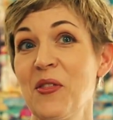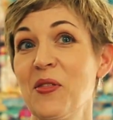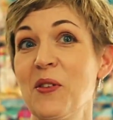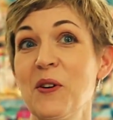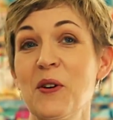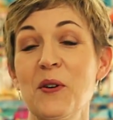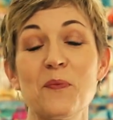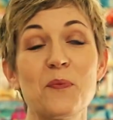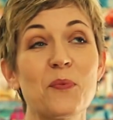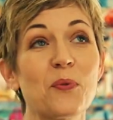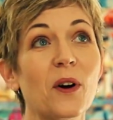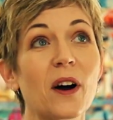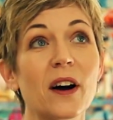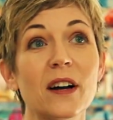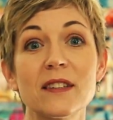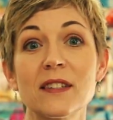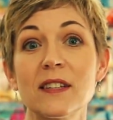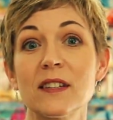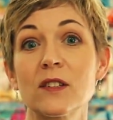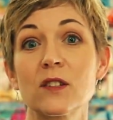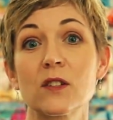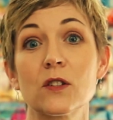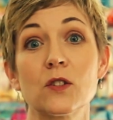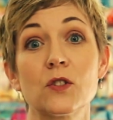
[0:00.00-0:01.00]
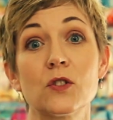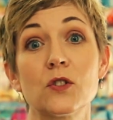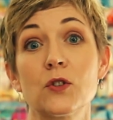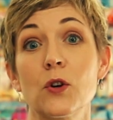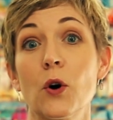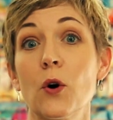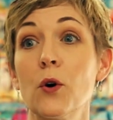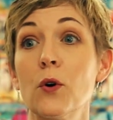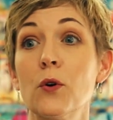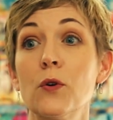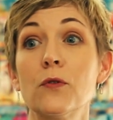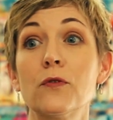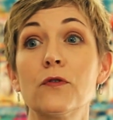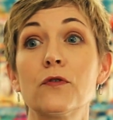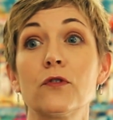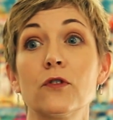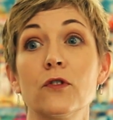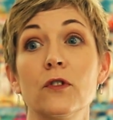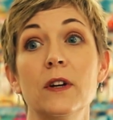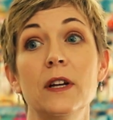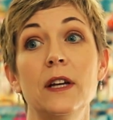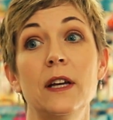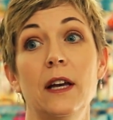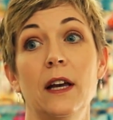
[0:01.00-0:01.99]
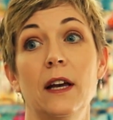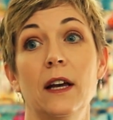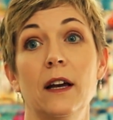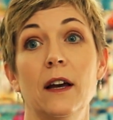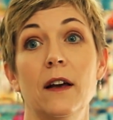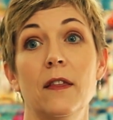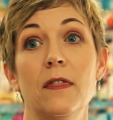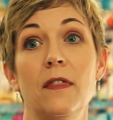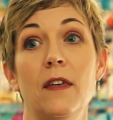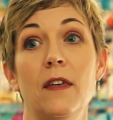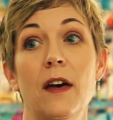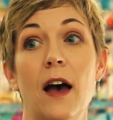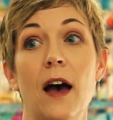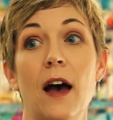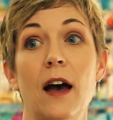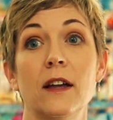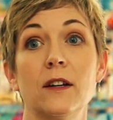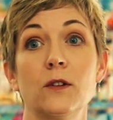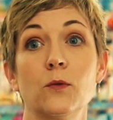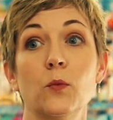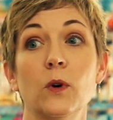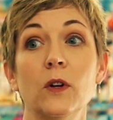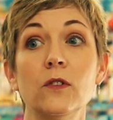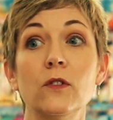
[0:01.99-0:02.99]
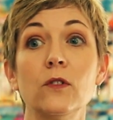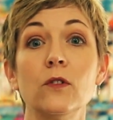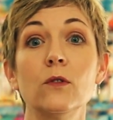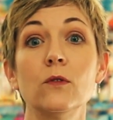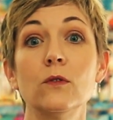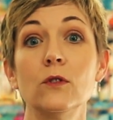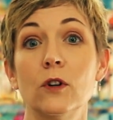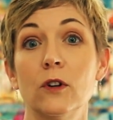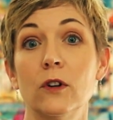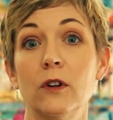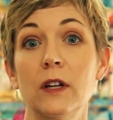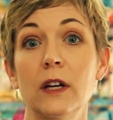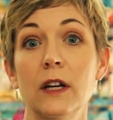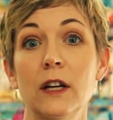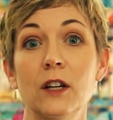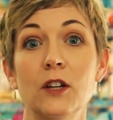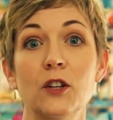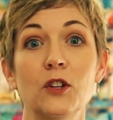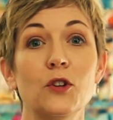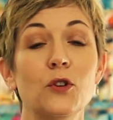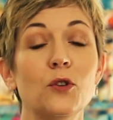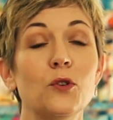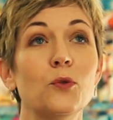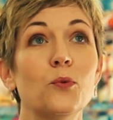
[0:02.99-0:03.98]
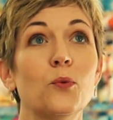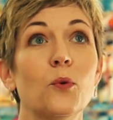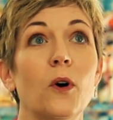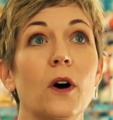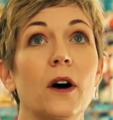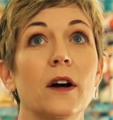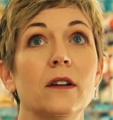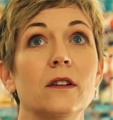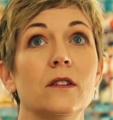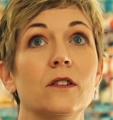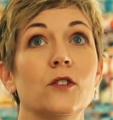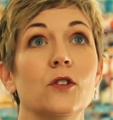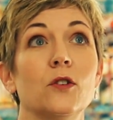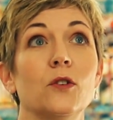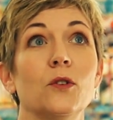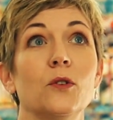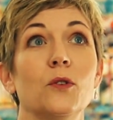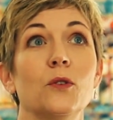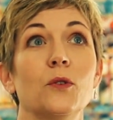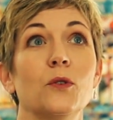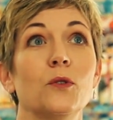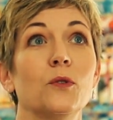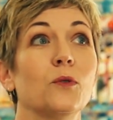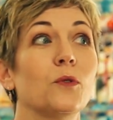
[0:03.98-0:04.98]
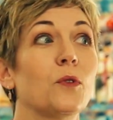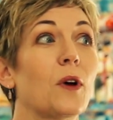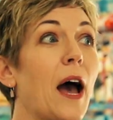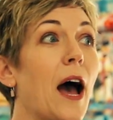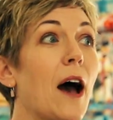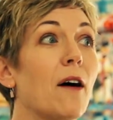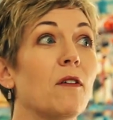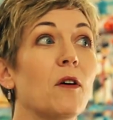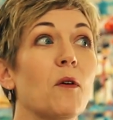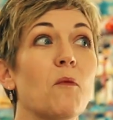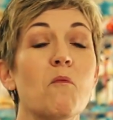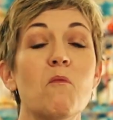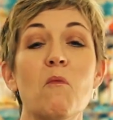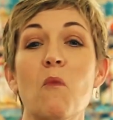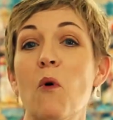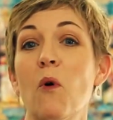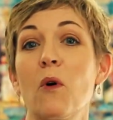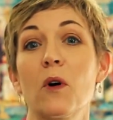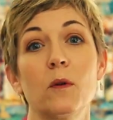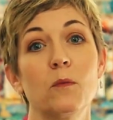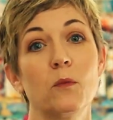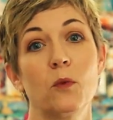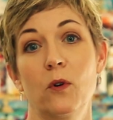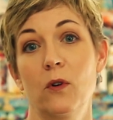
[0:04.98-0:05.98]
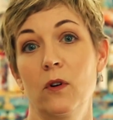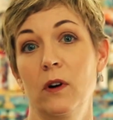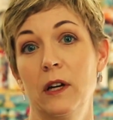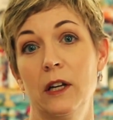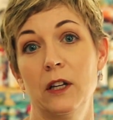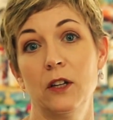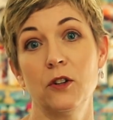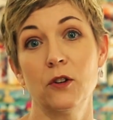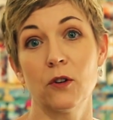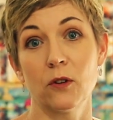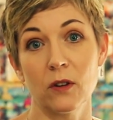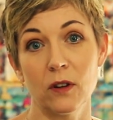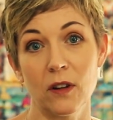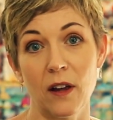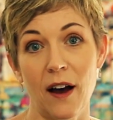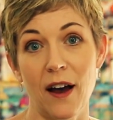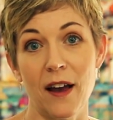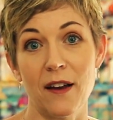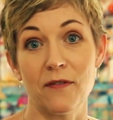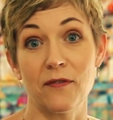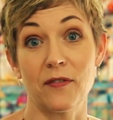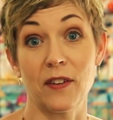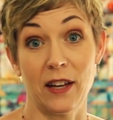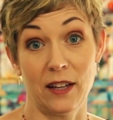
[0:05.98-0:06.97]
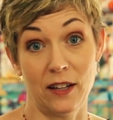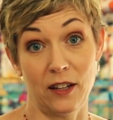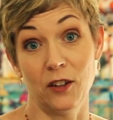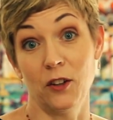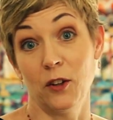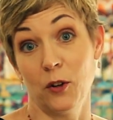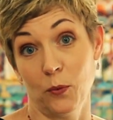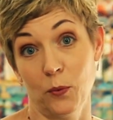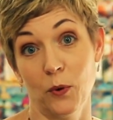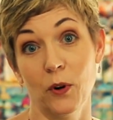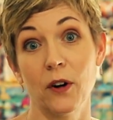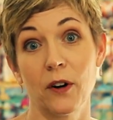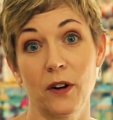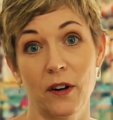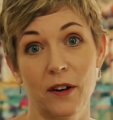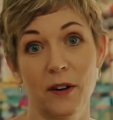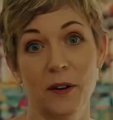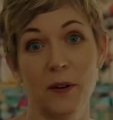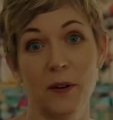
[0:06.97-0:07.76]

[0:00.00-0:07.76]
The process is so freeing that once you learn it, you want to have it more and more in your life and in your work.